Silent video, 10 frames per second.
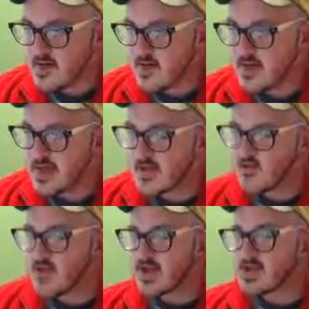That
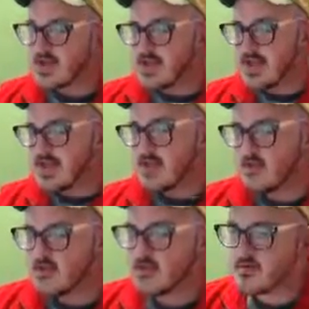will actually take
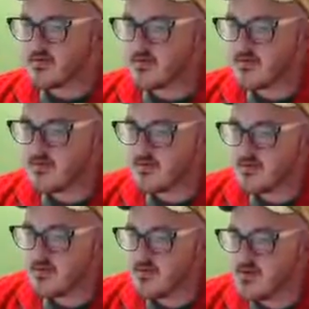you
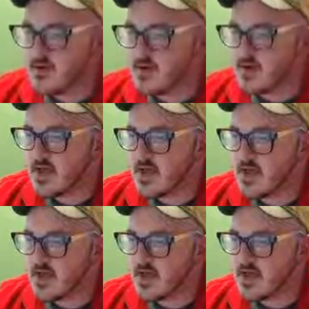through
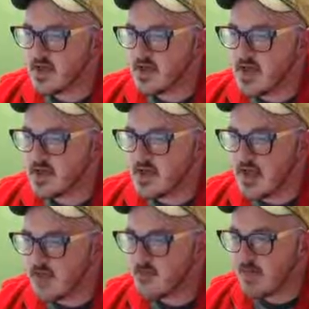an
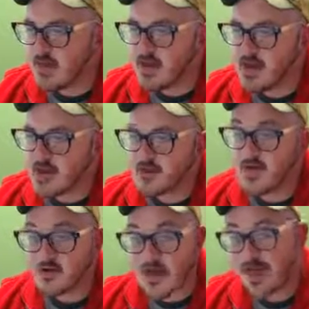animated knots. It's
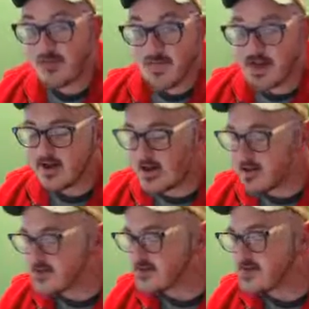called Animated
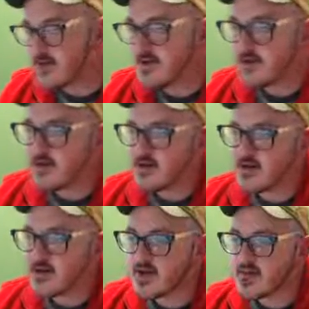Knots.
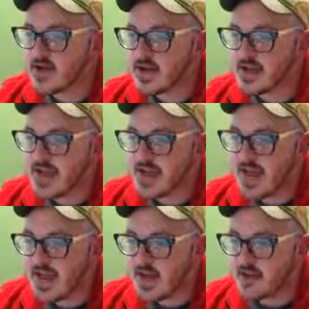Alright, you can find it at
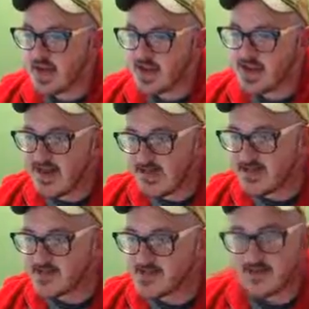
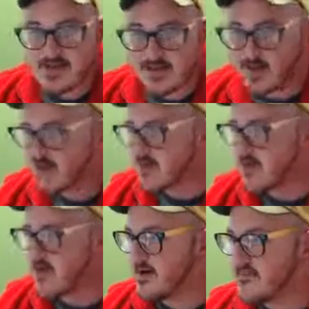
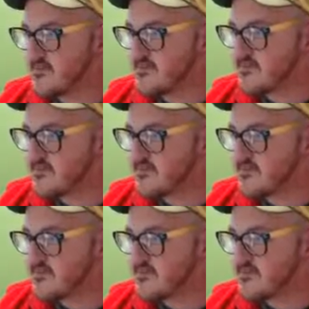animatedknots.com.